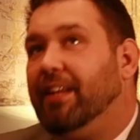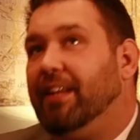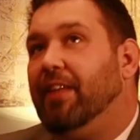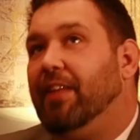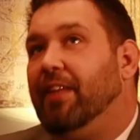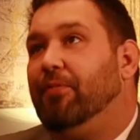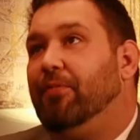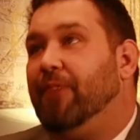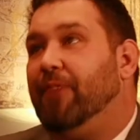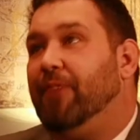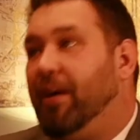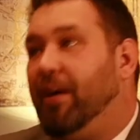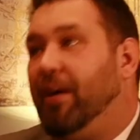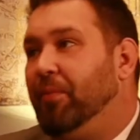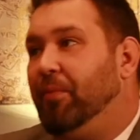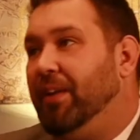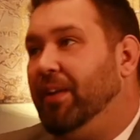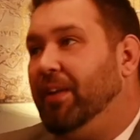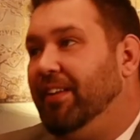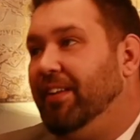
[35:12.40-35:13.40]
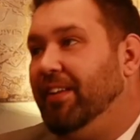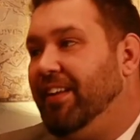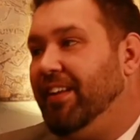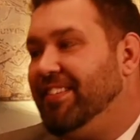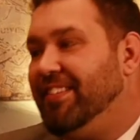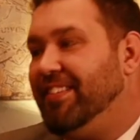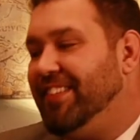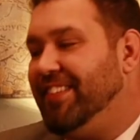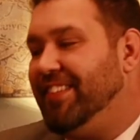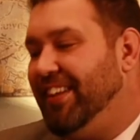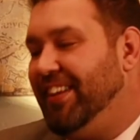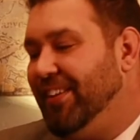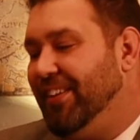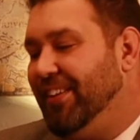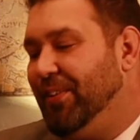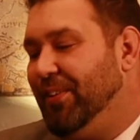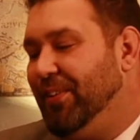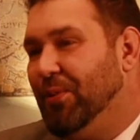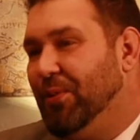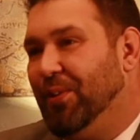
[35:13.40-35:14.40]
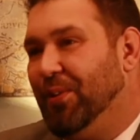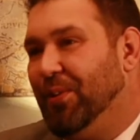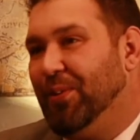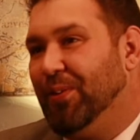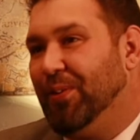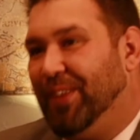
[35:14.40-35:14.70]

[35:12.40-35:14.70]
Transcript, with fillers: they found me like sitting on the corner